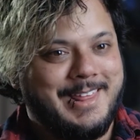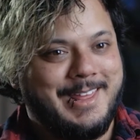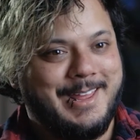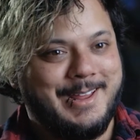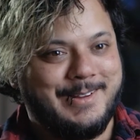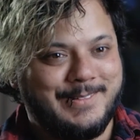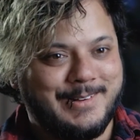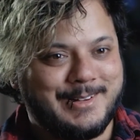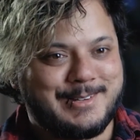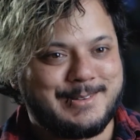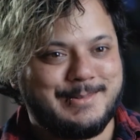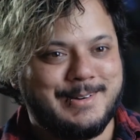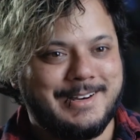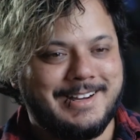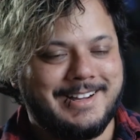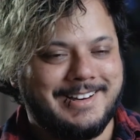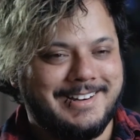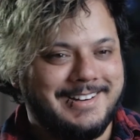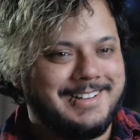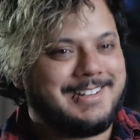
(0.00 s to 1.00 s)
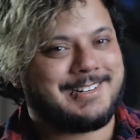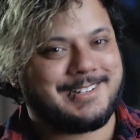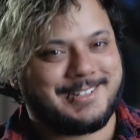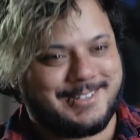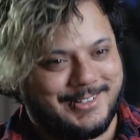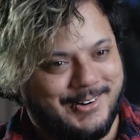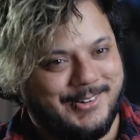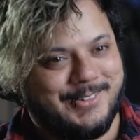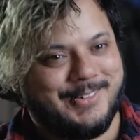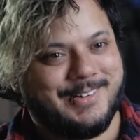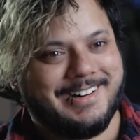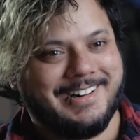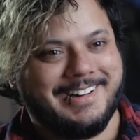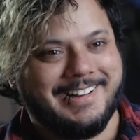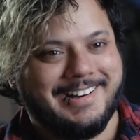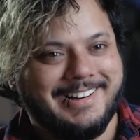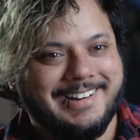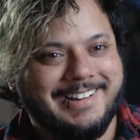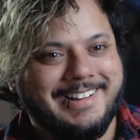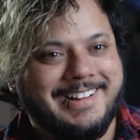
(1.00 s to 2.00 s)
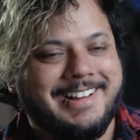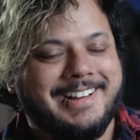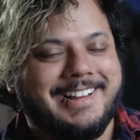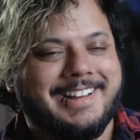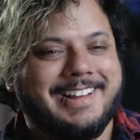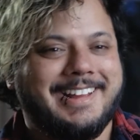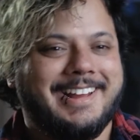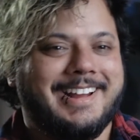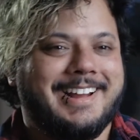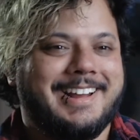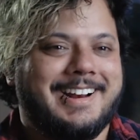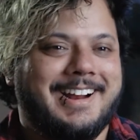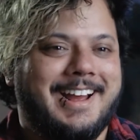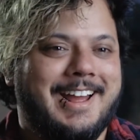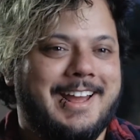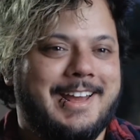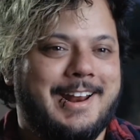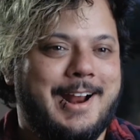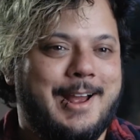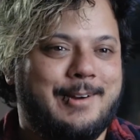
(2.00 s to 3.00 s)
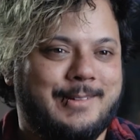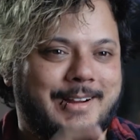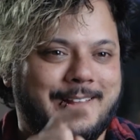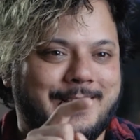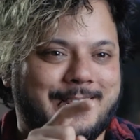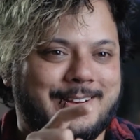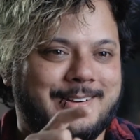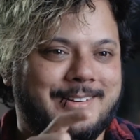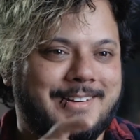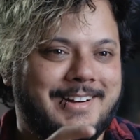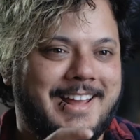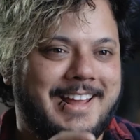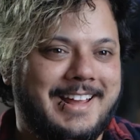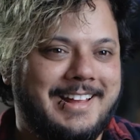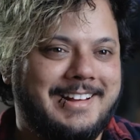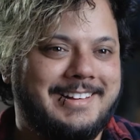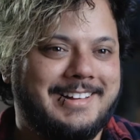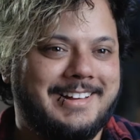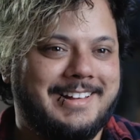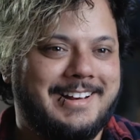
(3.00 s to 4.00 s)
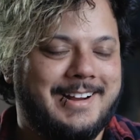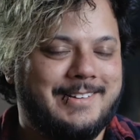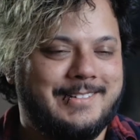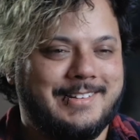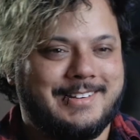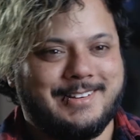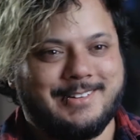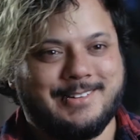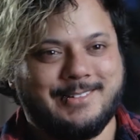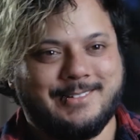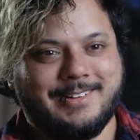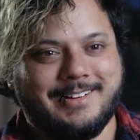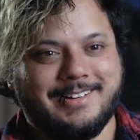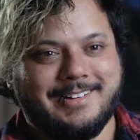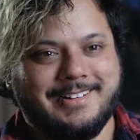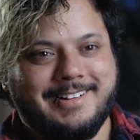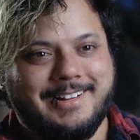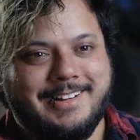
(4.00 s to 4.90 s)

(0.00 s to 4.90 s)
If it's 1, show 1. Yeah, and I went through and hand-did every single one.